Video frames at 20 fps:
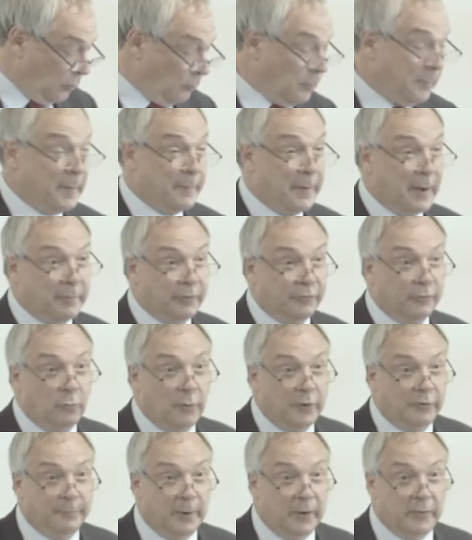call would be published
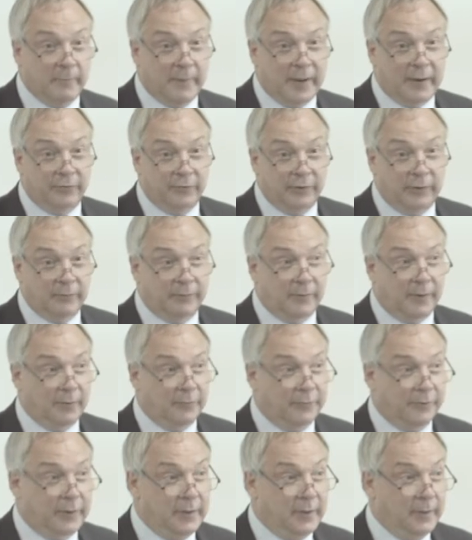always by the managing
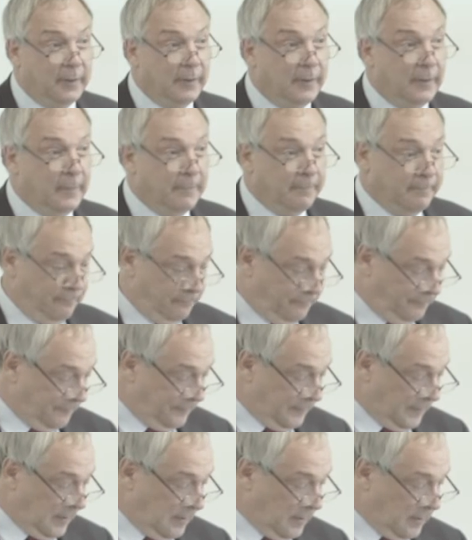authority.
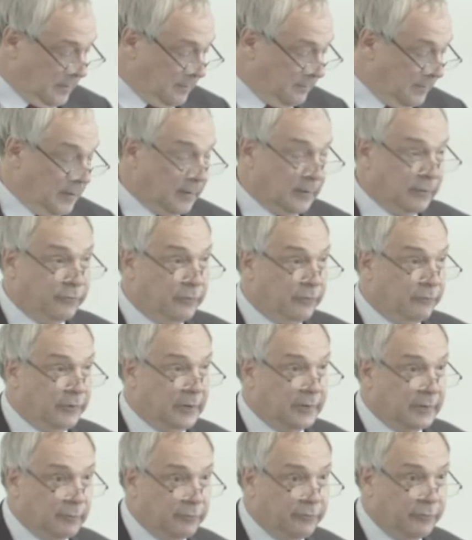Um, and as you've
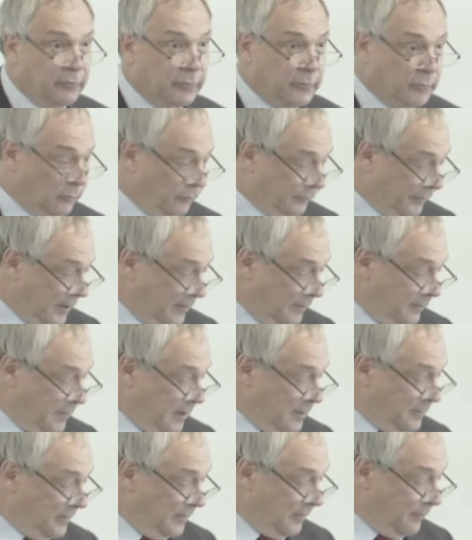seen, there are two calls out at the
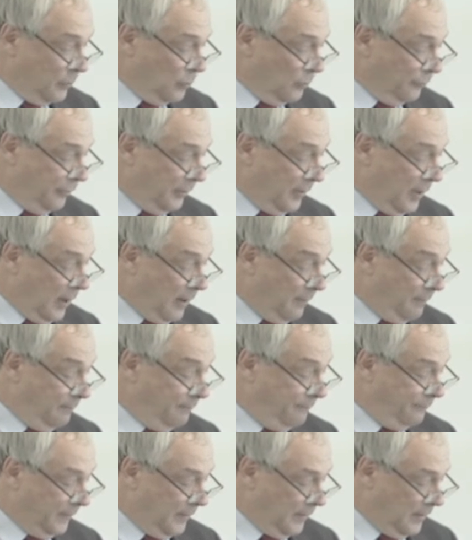moment and more to come.
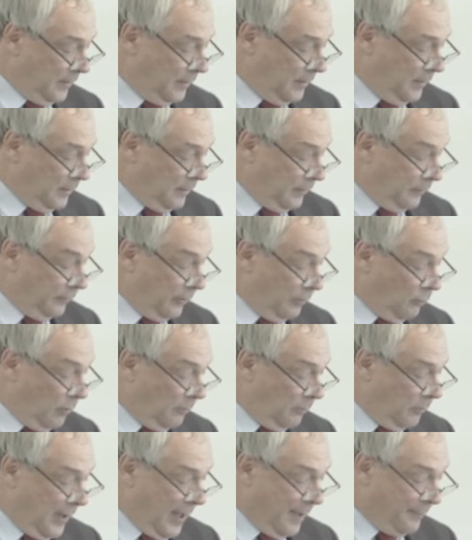So
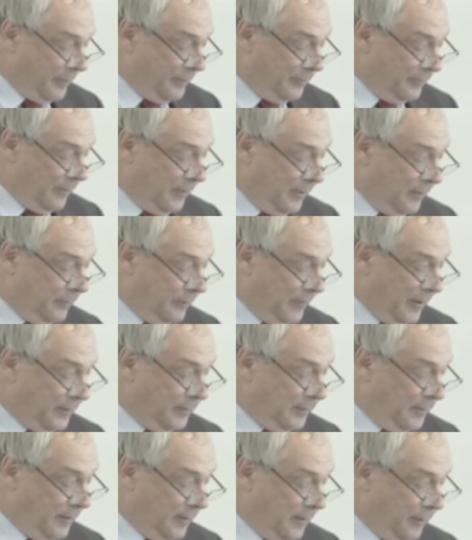what will happen uh, then